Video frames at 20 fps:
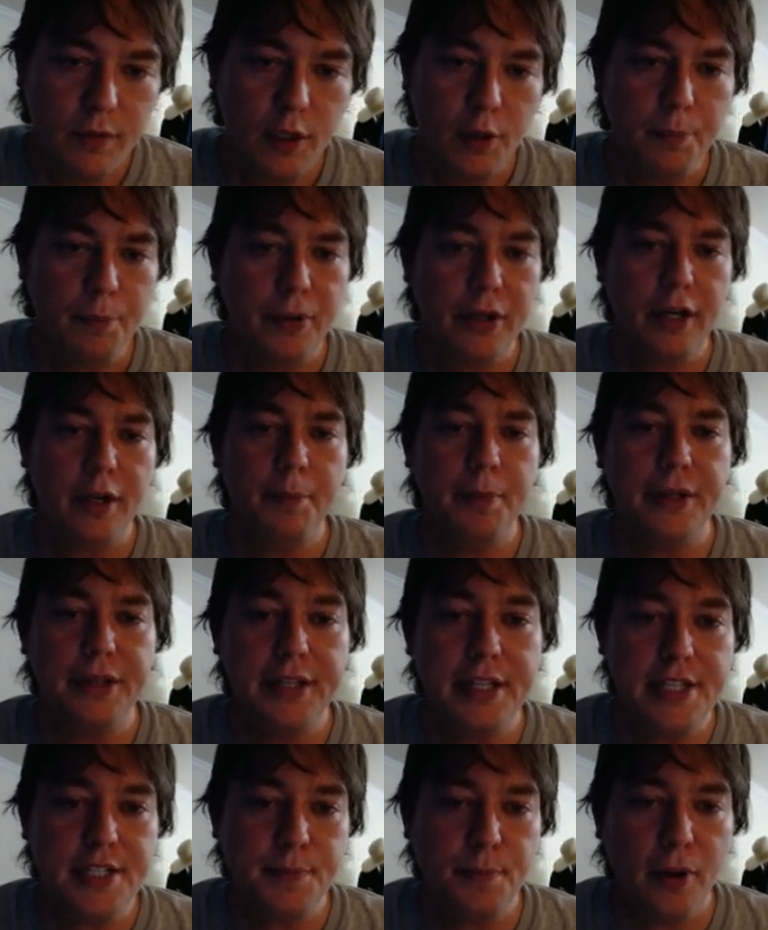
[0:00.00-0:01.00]
But
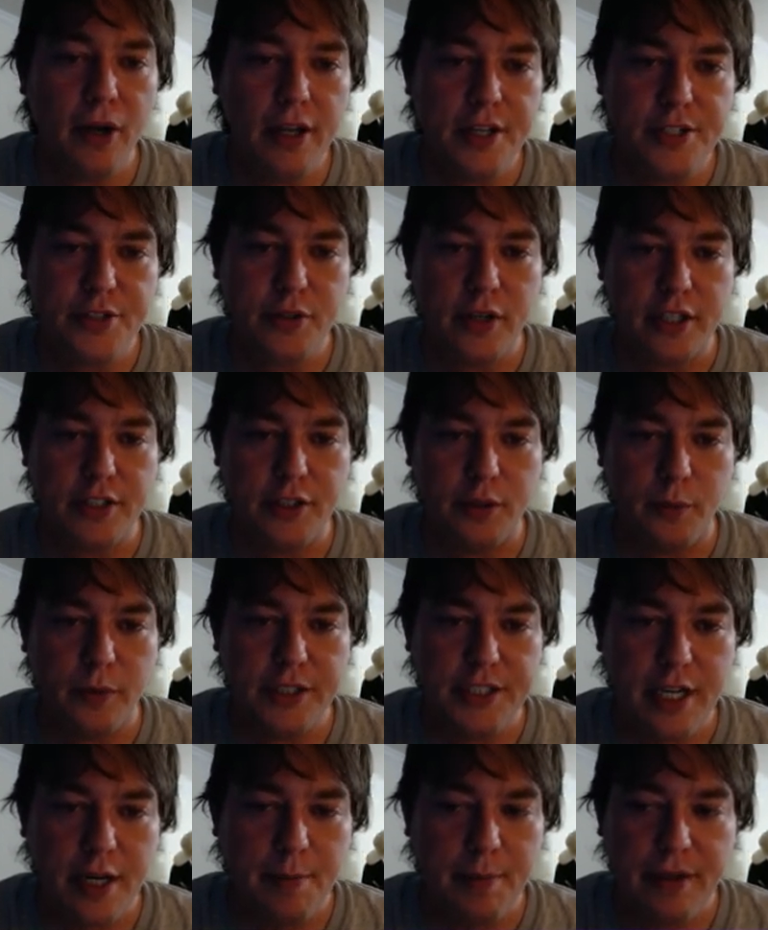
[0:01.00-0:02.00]
this pawn structure,
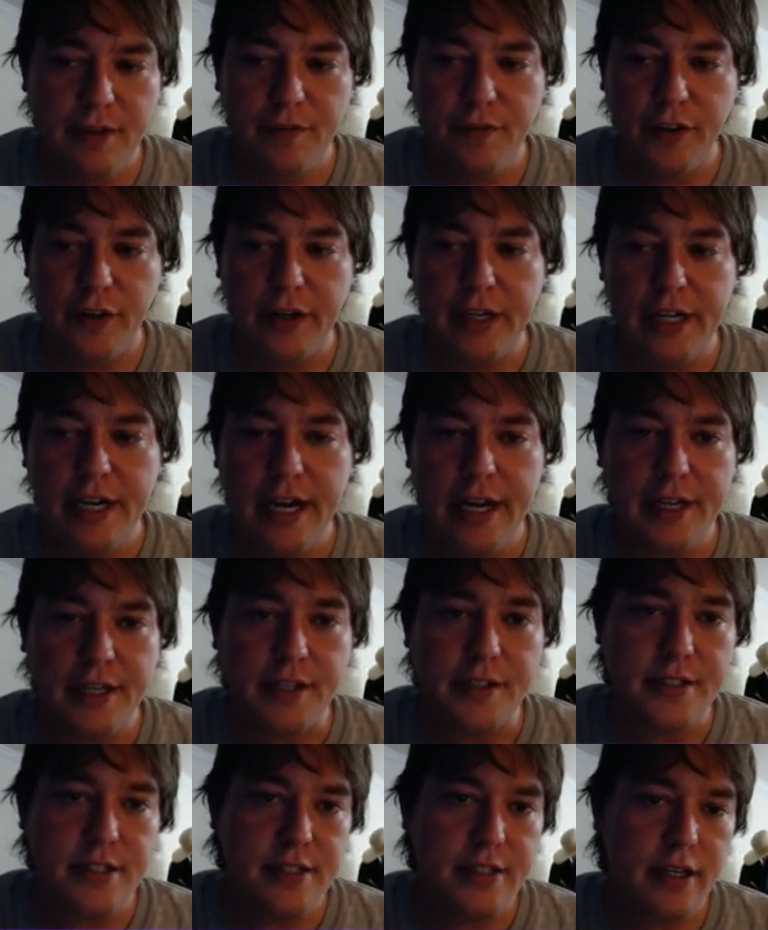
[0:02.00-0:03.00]
which had been very
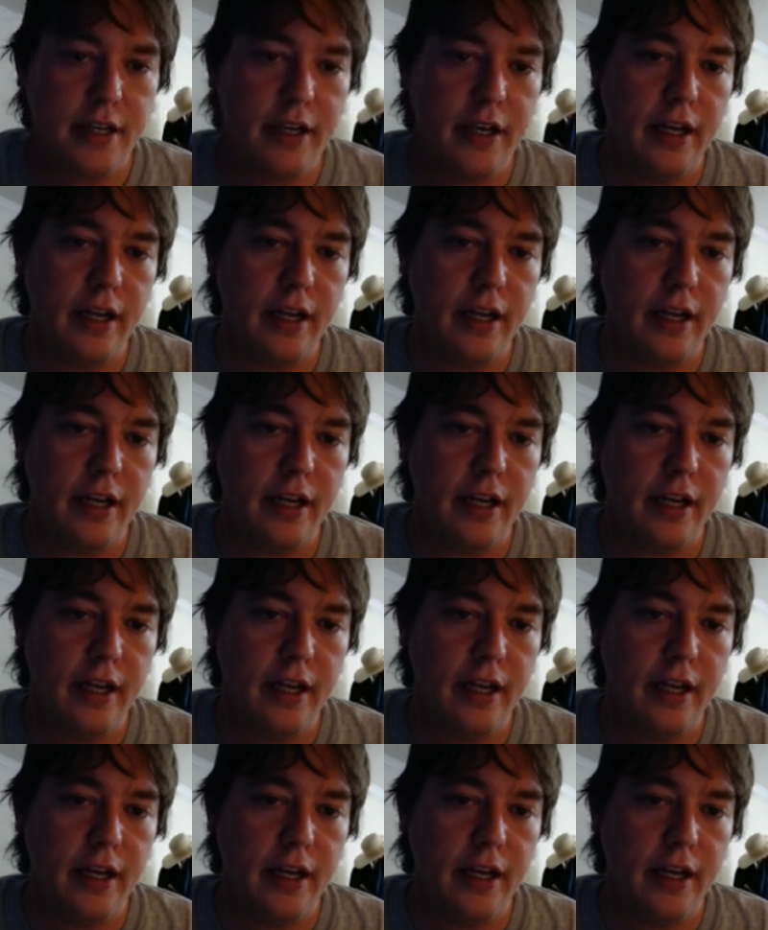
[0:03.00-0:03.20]
nice,